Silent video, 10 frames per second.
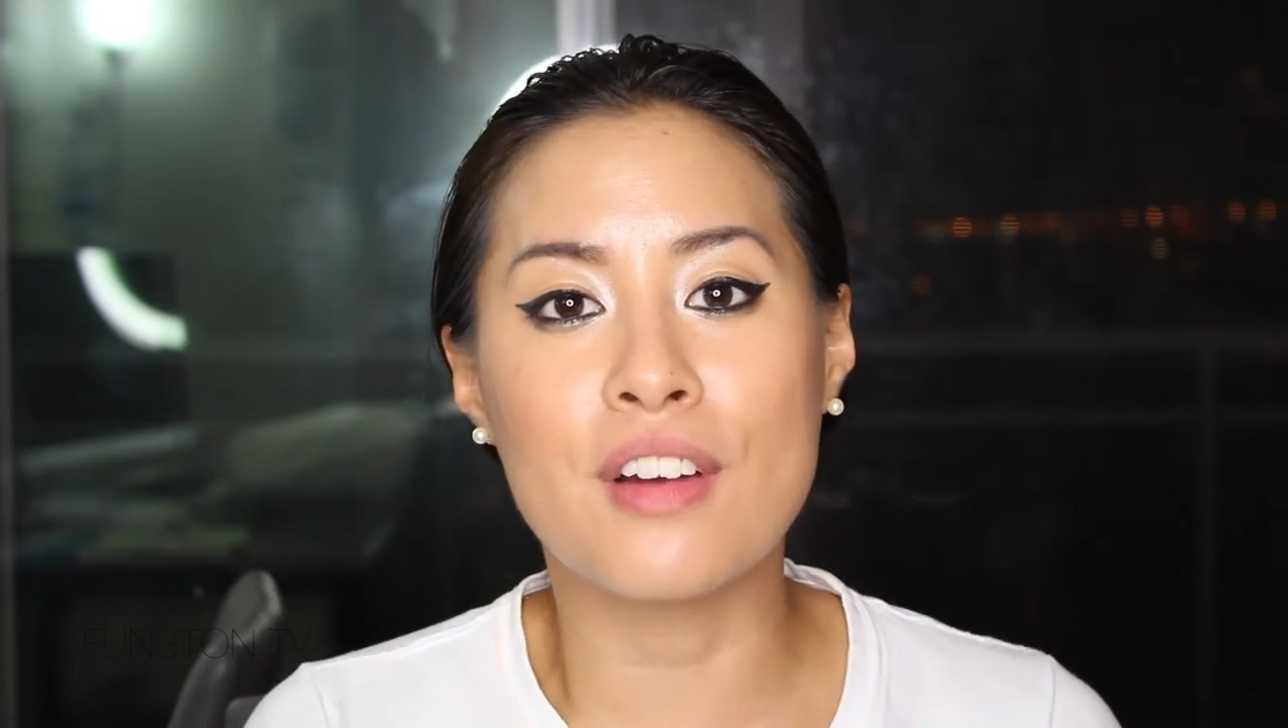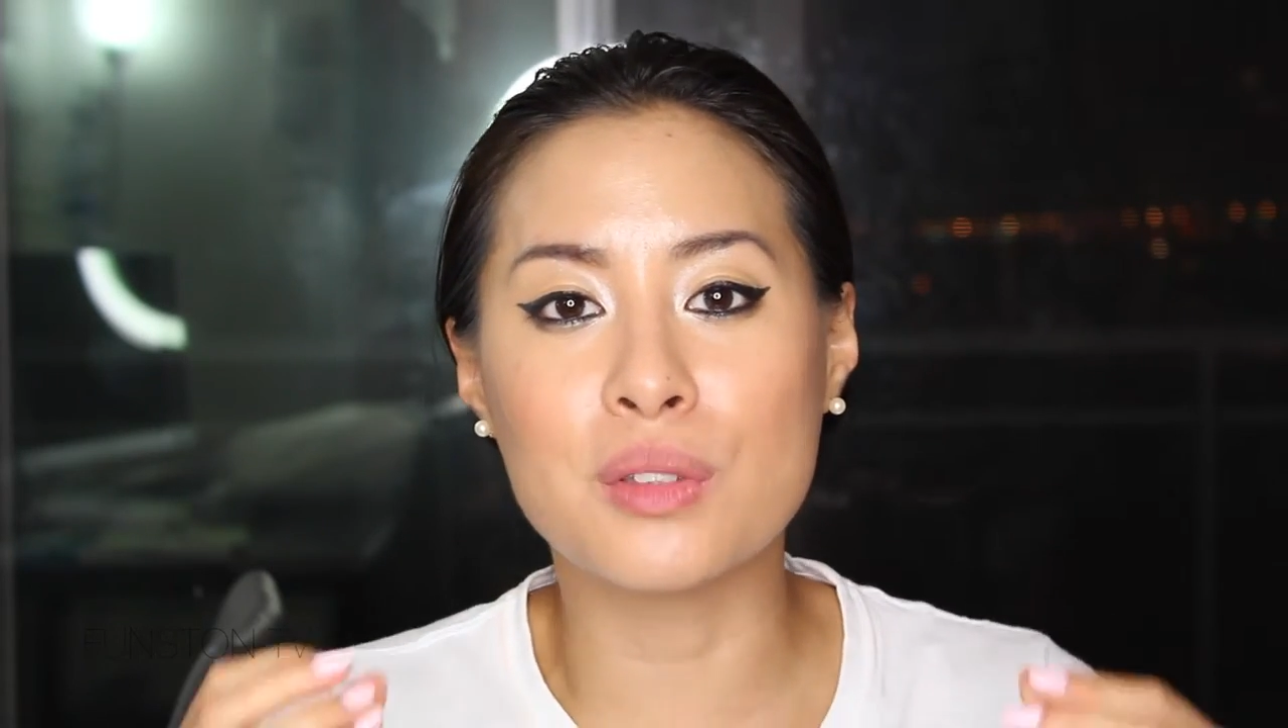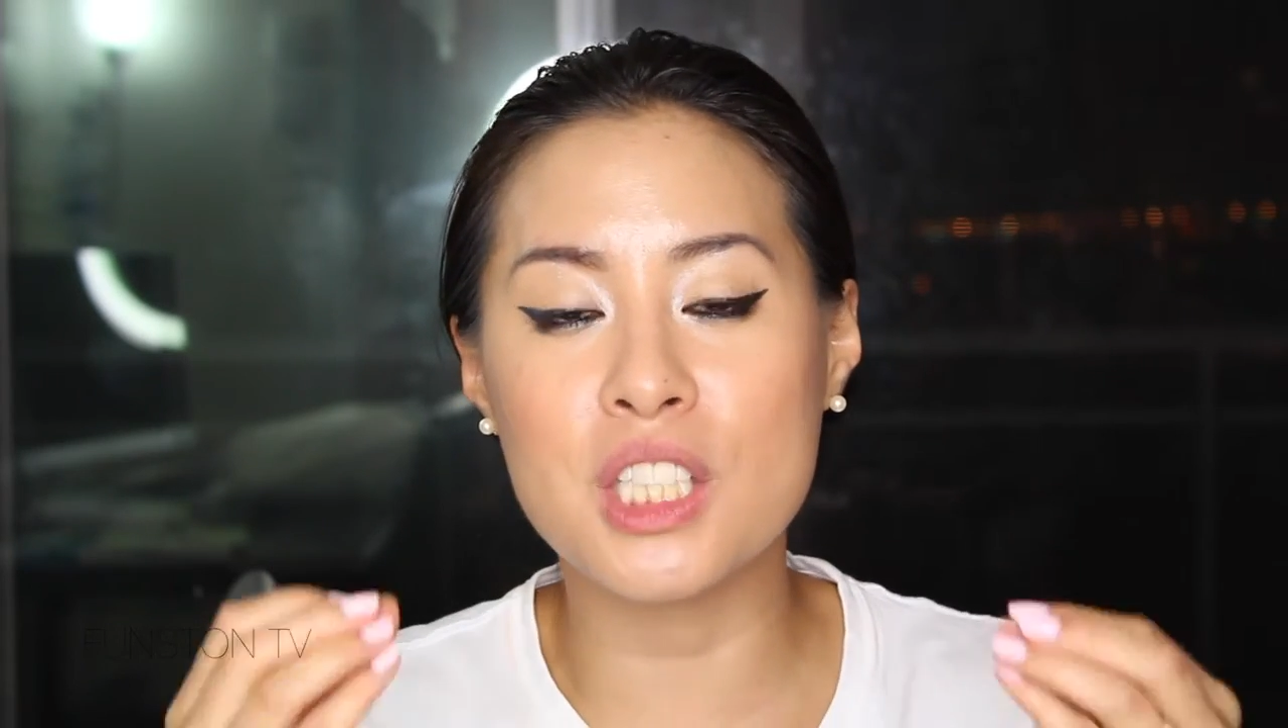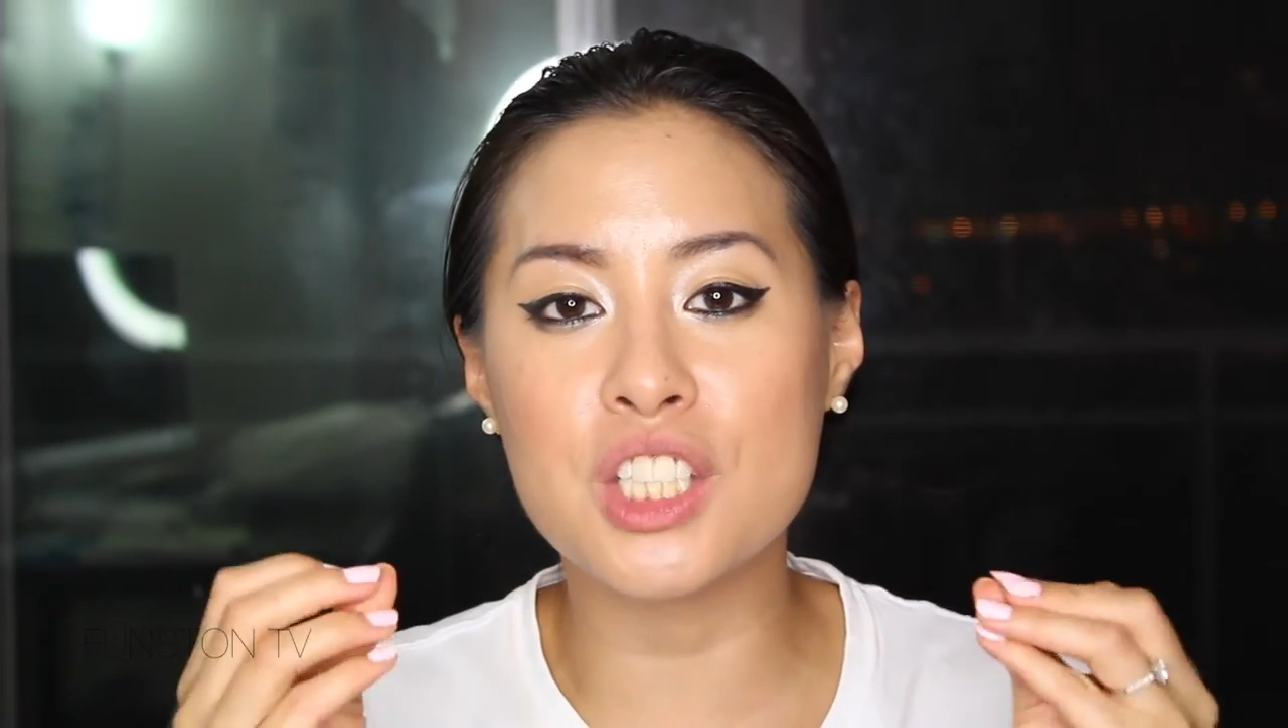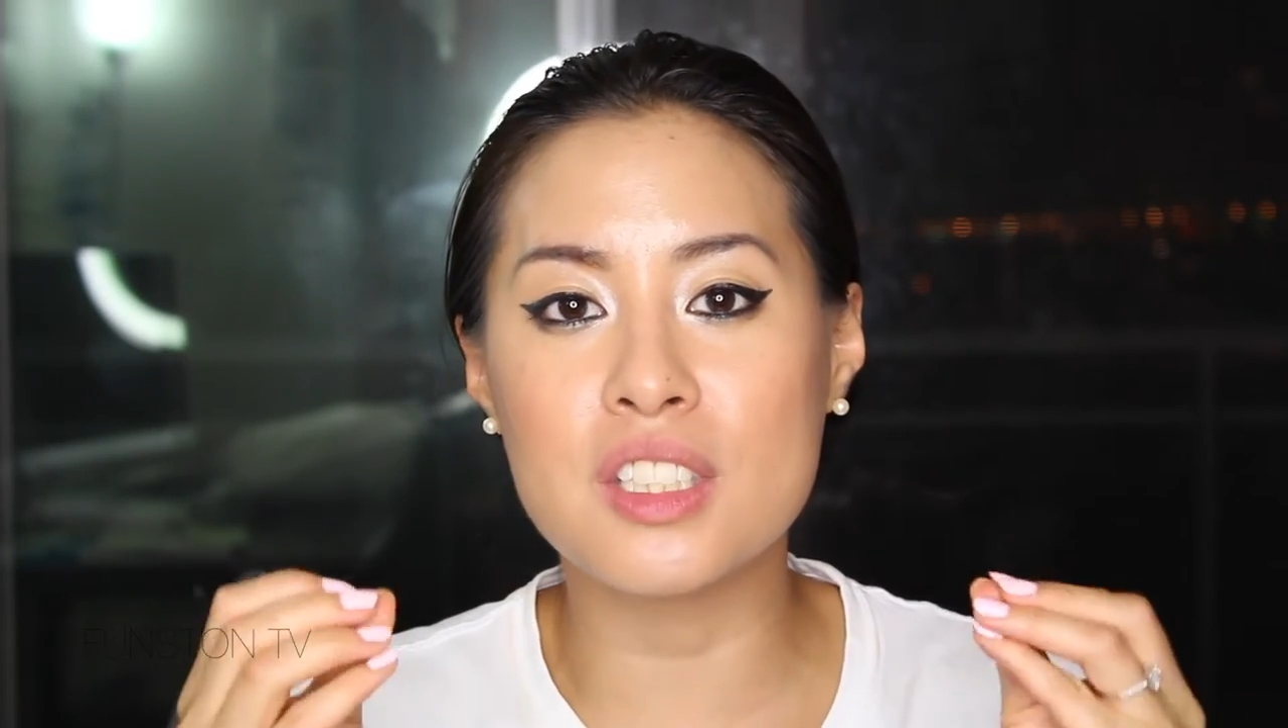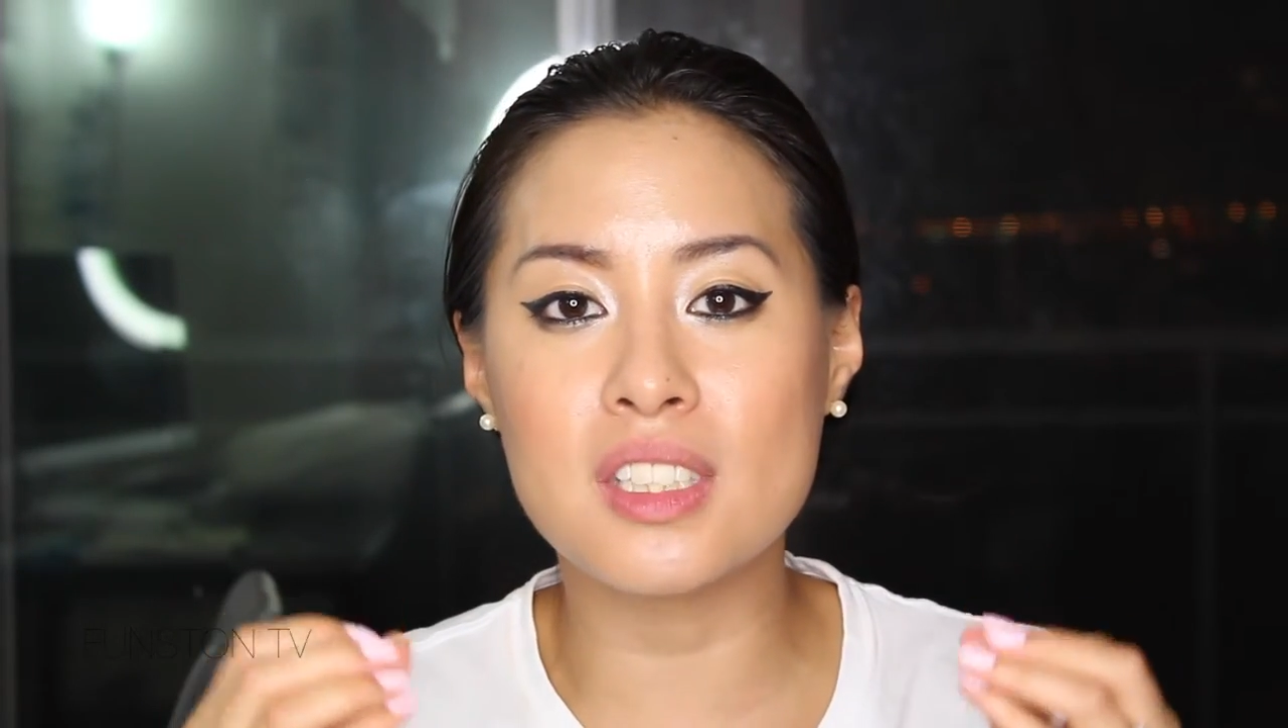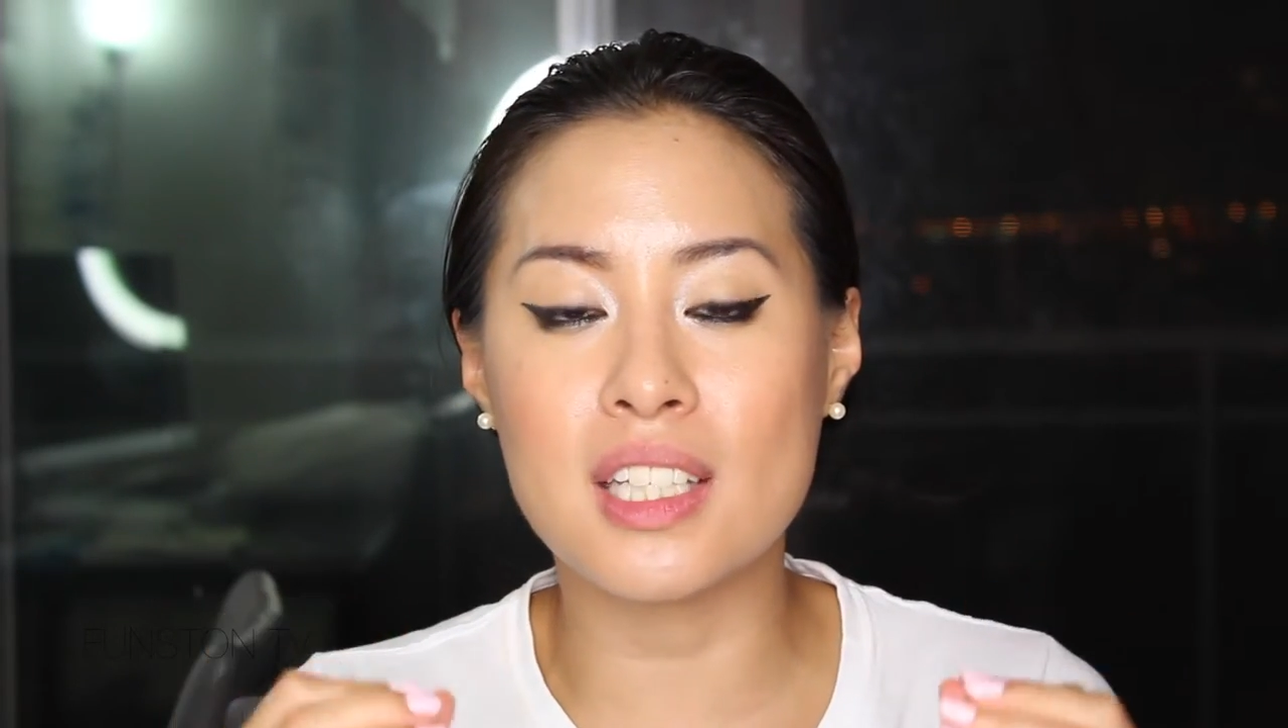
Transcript: Foundations